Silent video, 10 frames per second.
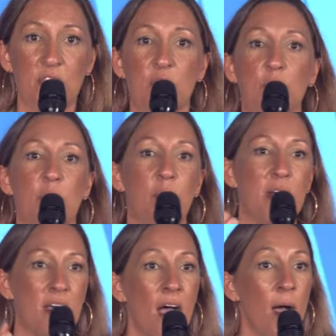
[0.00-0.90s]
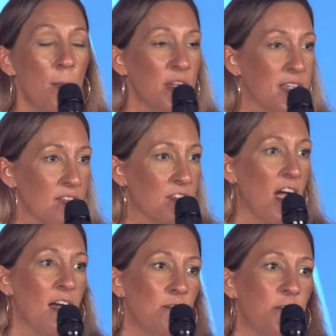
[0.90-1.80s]
with you. We want to believe
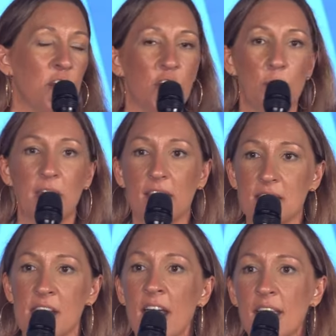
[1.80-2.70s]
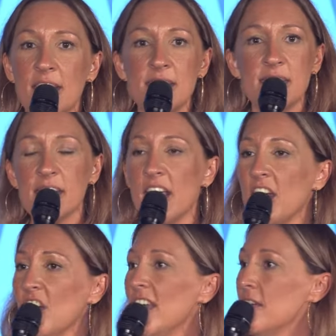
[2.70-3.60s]
God for you because this is an
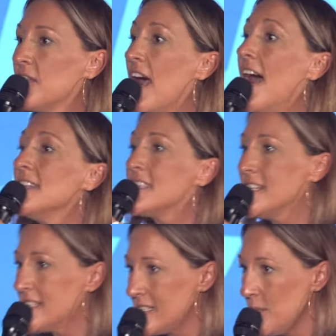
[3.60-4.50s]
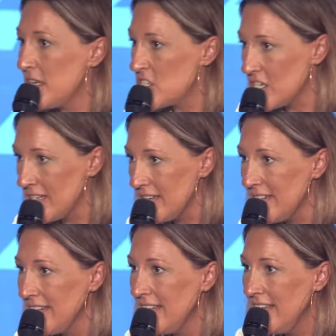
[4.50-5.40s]
area of constant submission.
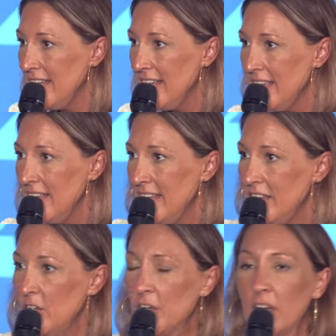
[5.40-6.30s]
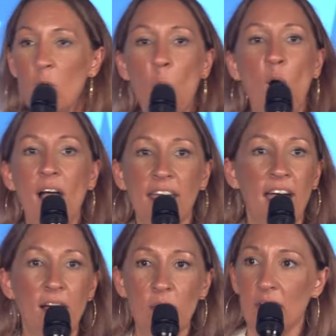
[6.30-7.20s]
You're going to walk
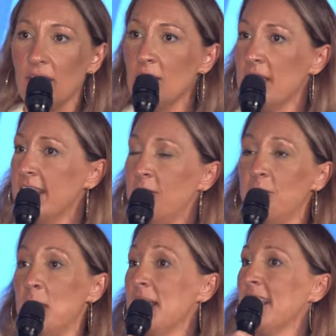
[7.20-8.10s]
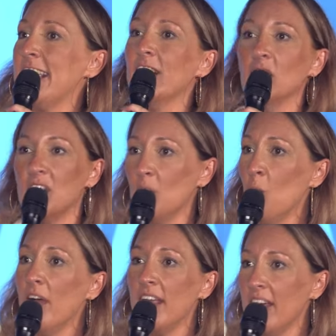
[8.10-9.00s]
out he, being healed
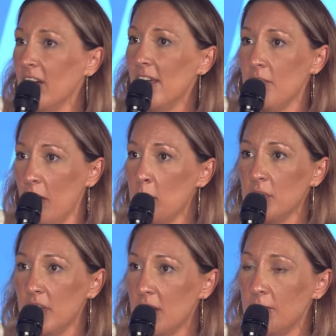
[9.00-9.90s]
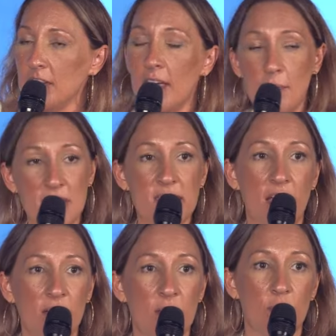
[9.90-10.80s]
in one area of unbelief. And let me
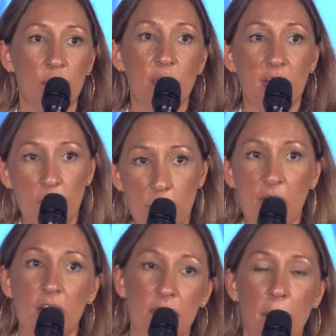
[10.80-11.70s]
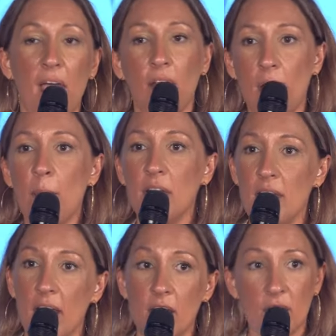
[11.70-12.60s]
tell you, you get a bill in the mail on
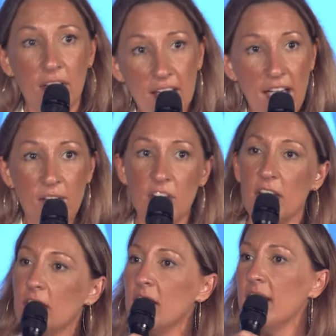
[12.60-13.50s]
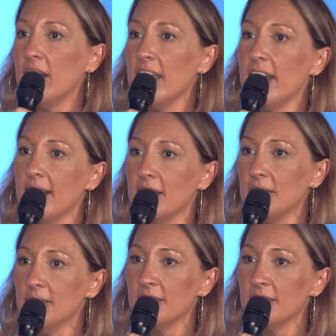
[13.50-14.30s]
Monday, you're going to have another area.